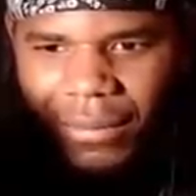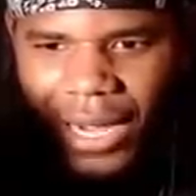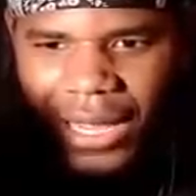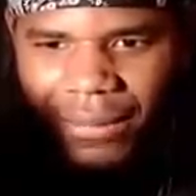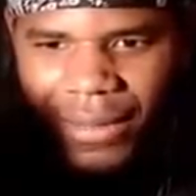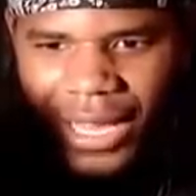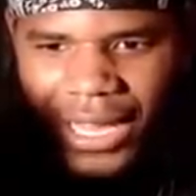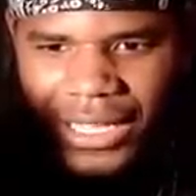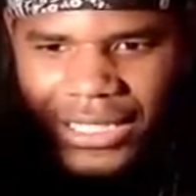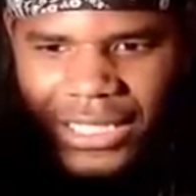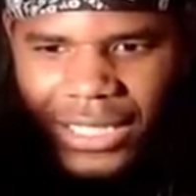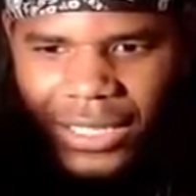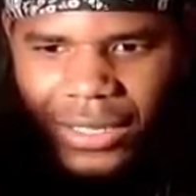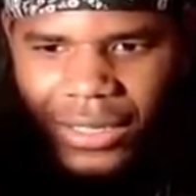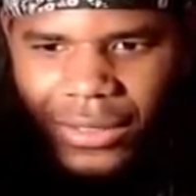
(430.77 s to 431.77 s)
My
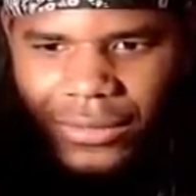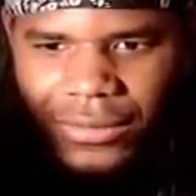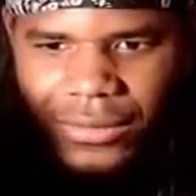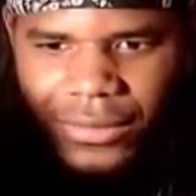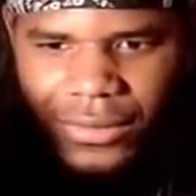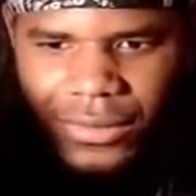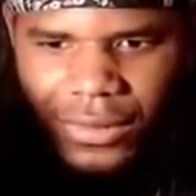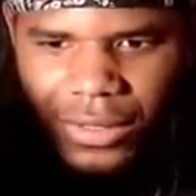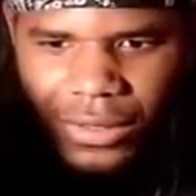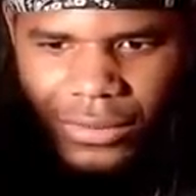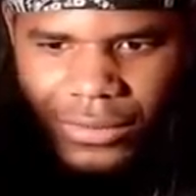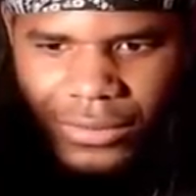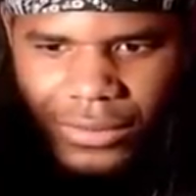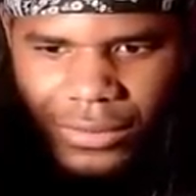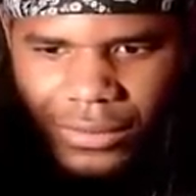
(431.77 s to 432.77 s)
man's. He dude. Oh.